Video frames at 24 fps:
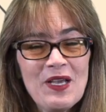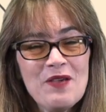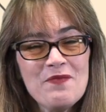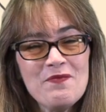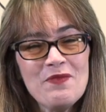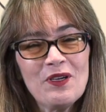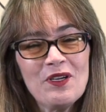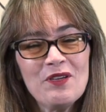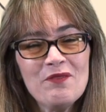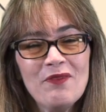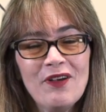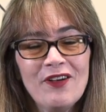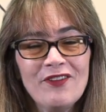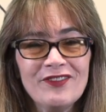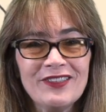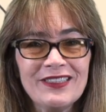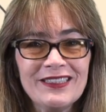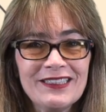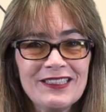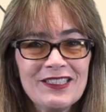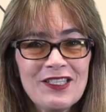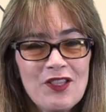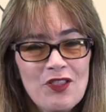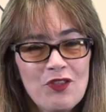I'm Mary
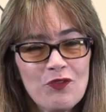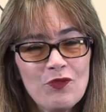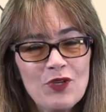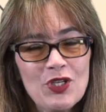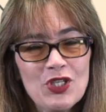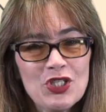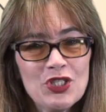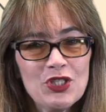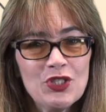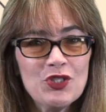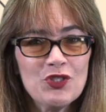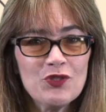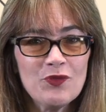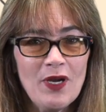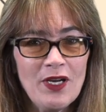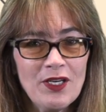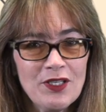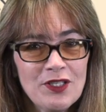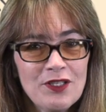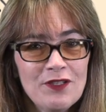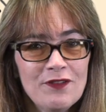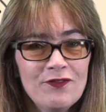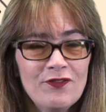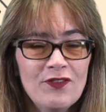Melvin, the Regional
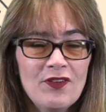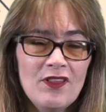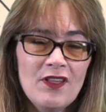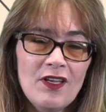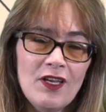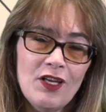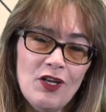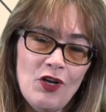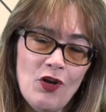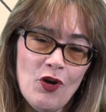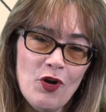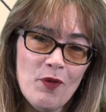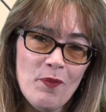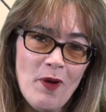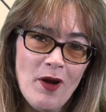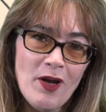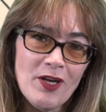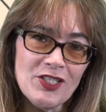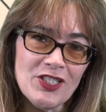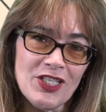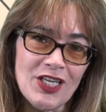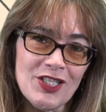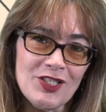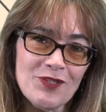Director for the Canoga
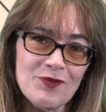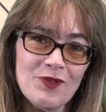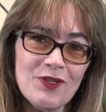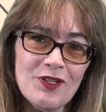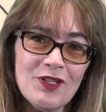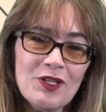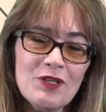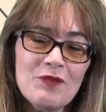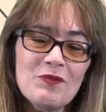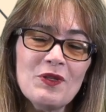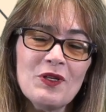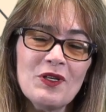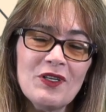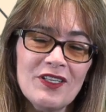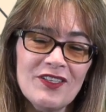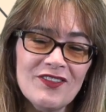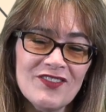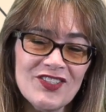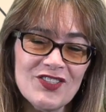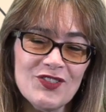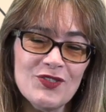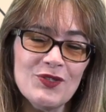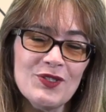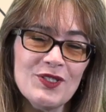Park Chatsworth Community
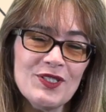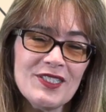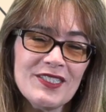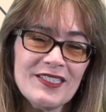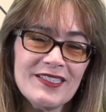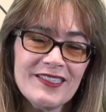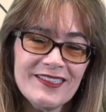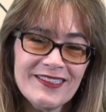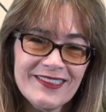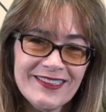of Schools.